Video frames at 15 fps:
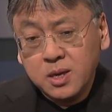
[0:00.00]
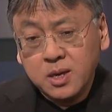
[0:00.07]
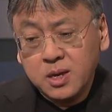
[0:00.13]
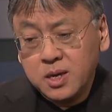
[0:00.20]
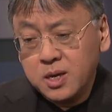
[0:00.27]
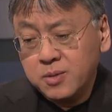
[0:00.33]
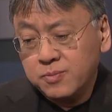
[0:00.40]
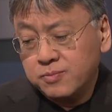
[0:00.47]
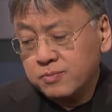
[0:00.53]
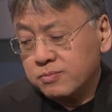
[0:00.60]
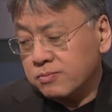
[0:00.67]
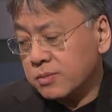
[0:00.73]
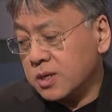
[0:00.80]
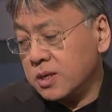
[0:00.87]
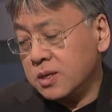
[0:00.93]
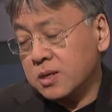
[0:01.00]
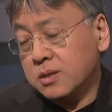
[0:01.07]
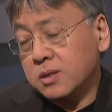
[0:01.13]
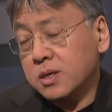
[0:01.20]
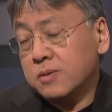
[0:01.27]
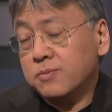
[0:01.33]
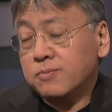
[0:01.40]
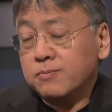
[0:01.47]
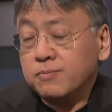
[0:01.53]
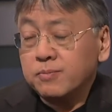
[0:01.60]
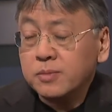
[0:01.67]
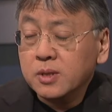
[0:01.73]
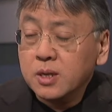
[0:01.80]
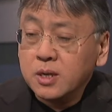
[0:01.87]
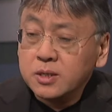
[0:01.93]
um, you know, the,
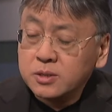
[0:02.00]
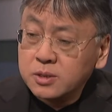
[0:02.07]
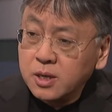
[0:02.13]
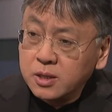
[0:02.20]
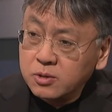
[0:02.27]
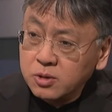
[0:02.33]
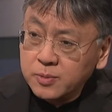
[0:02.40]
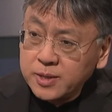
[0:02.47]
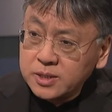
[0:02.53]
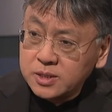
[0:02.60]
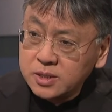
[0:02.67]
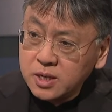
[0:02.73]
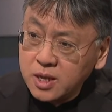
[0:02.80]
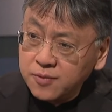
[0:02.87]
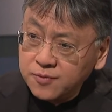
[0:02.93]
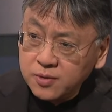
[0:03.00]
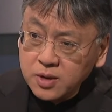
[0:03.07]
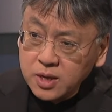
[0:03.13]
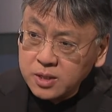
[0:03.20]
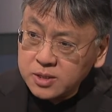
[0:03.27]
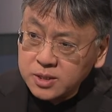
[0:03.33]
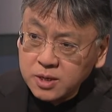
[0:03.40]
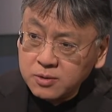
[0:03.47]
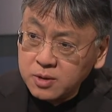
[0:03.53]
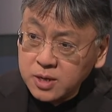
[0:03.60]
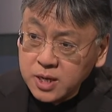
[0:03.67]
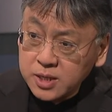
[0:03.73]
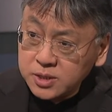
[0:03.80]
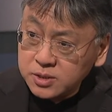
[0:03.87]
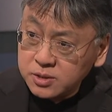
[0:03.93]
I, th I thought about slavery and
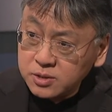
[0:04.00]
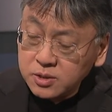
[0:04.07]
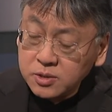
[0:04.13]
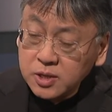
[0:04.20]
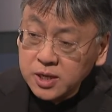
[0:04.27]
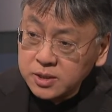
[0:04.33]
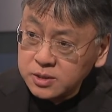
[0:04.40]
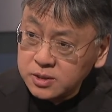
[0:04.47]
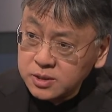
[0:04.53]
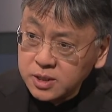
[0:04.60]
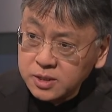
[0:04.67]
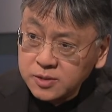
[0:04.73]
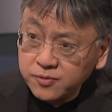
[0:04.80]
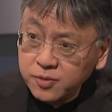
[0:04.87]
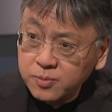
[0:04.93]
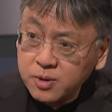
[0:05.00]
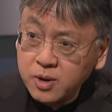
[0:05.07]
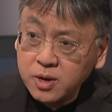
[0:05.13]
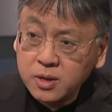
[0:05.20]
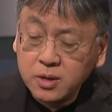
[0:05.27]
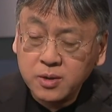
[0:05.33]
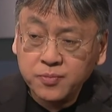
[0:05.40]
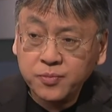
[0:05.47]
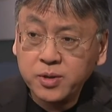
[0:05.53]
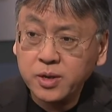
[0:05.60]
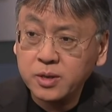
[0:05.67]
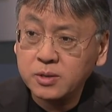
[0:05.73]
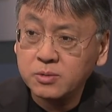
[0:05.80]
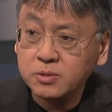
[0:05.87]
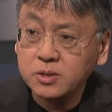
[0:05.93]
segregation in the United States of America.
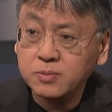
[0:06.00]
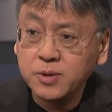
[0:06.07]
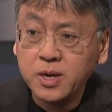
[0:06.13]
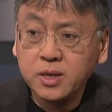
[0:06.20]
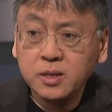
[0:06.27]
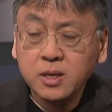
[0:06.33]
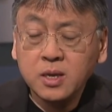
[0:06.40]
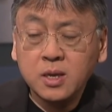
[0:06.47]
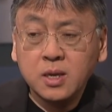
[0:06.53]
I thought about